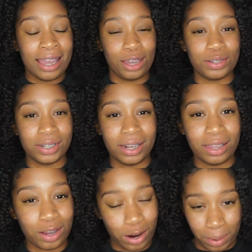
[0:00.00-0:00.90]
Here's
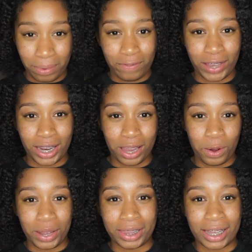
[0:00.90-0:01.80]
another army
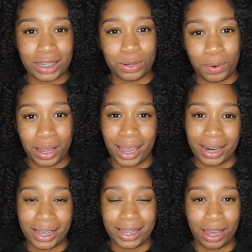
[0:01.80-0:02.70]
video and let's go
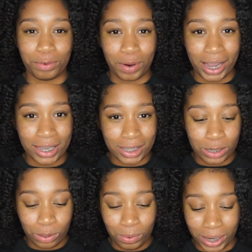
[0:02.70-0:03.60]
ahead and get right
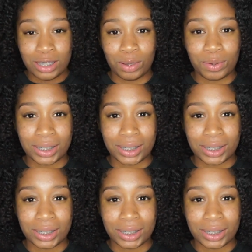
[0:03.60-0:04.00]
into it. So